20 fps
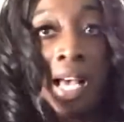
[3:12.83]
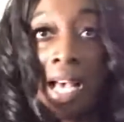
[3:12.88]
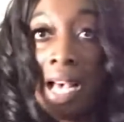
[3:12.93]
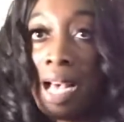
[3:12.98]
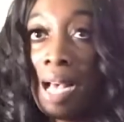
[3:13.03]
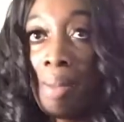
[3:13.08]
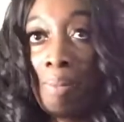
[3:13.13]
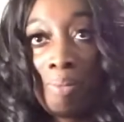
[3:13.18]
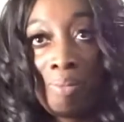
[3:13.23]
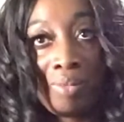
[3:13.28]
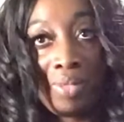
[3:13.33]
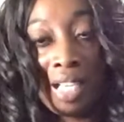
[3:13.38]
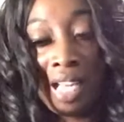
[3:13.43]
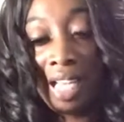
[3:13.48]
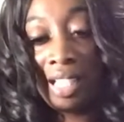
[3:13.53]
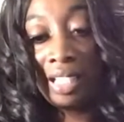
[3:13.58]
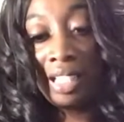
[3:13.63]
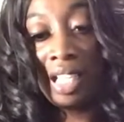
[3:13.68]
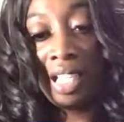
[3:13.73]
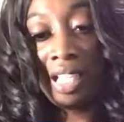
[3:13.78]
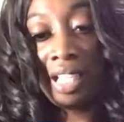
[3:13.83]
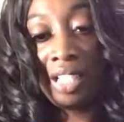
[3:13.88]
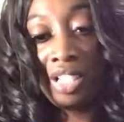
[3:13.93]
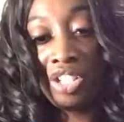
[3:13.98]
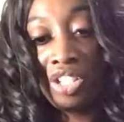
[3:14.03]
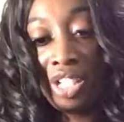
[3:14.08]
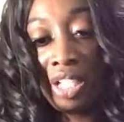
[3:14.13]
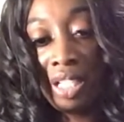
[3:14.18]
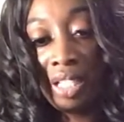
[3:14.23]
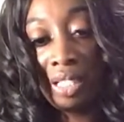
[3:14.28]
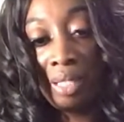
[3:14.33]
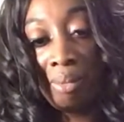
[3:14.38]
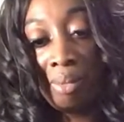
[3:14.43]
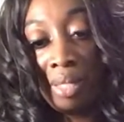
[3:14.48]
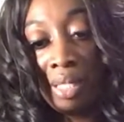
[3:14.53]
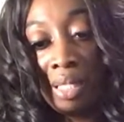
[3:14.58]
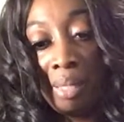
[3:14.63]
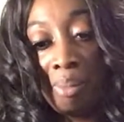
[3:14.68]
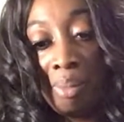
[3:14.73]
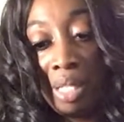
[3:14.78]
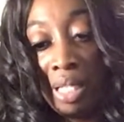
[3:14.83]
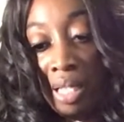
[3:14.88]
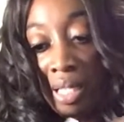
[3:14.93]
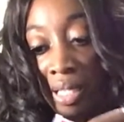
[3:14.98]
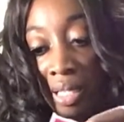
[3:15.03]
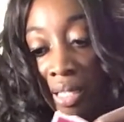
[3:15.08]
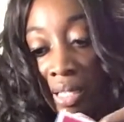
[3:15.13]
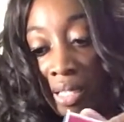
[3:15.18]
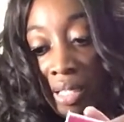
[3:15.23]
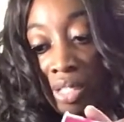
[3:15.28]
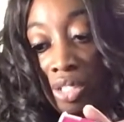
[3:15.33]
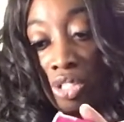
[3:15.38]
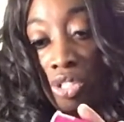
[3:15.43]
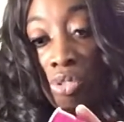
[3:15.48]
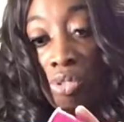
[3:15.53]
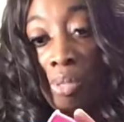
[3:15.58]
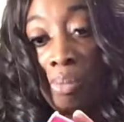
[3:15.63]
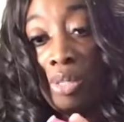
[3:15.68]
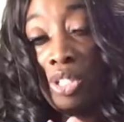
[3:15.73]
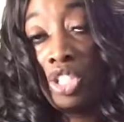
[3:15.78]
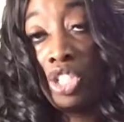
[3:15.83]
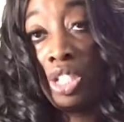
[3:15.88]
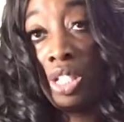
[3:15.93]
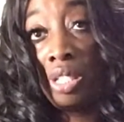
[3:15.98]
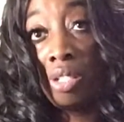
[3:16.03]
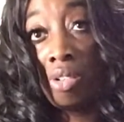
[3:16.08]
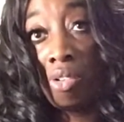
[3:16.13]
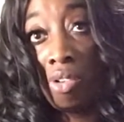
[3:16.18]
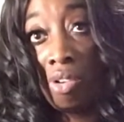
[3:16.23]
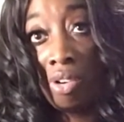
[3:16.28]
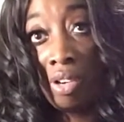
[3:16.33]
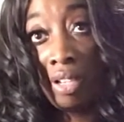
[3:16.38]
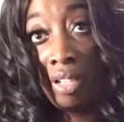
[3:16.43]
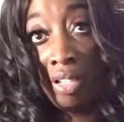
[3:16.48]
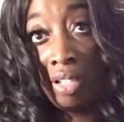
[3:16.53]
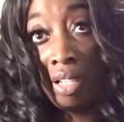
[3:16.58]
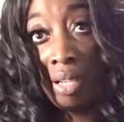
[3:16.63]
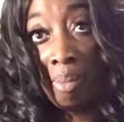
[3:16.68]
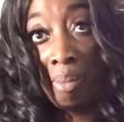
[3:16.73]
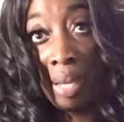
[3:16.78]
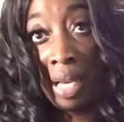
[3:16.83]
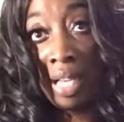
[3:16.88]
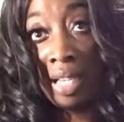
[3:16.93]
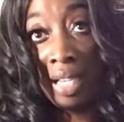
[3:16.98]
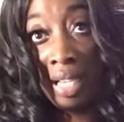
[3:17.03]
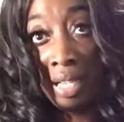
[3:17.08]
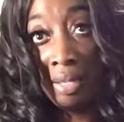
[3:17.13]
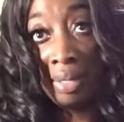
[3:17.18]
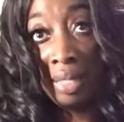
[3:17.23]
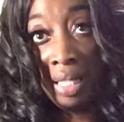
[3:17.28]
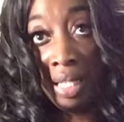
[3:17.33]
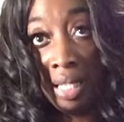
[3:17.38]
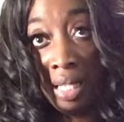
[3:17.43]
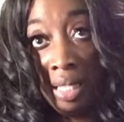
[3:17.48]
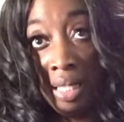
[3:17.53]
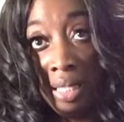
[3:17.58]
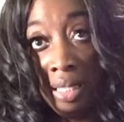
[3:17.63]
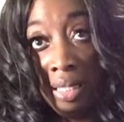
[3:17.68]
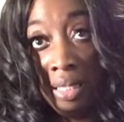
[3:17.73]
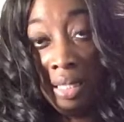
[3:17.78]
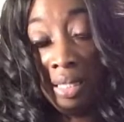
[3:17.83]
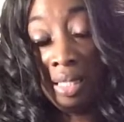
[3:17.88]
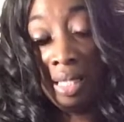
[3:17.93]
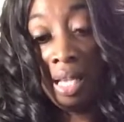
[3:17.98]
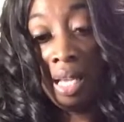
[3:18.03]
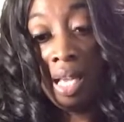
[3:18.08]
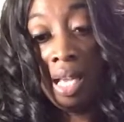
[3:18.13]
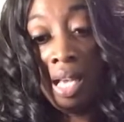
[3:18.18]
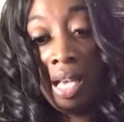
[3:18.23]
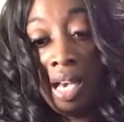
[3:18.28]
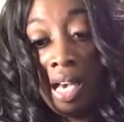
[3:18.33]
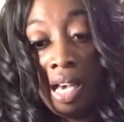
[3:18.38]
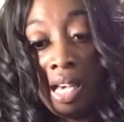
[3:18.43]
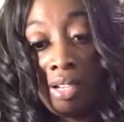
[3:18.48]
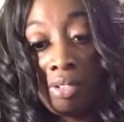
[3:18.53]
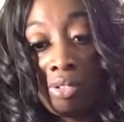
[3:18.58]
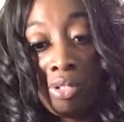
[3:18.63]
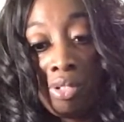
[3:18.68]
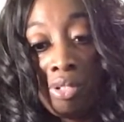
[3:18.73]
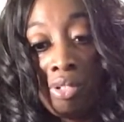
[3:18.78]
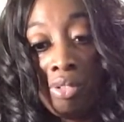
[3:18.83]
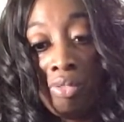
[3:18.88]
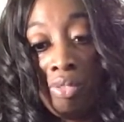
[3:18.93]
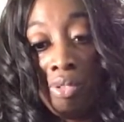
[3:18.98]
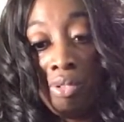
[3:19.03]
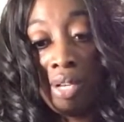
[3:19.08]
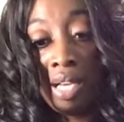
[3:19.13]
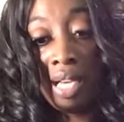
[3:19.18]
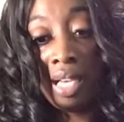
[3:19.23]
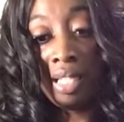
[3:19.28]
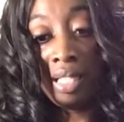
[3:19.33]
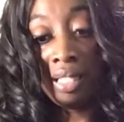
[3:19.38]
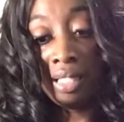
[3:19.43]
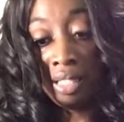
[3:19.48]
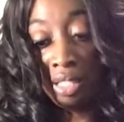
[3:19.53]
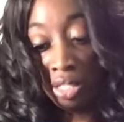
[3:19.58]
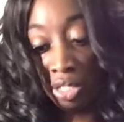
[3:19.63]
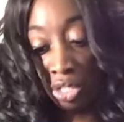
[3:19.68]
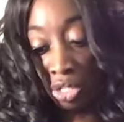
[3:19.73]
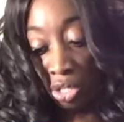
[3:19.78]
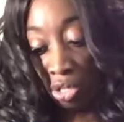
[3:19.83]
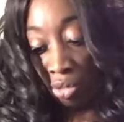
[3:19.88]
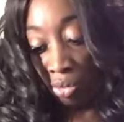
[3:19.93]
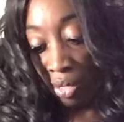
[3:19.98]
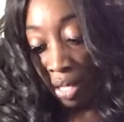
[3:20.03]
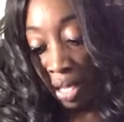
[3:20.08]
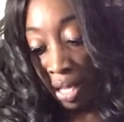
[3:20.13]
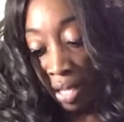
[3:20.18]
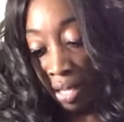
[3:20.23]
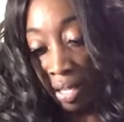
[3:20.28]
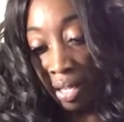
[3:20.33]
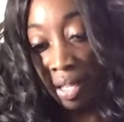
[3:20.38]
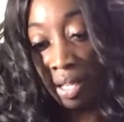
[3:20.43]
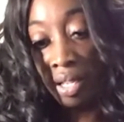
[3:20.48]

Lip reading: I'm not taking a chance with it, because sewing machines are hard to come by nowadays. I don't know if you guys know that,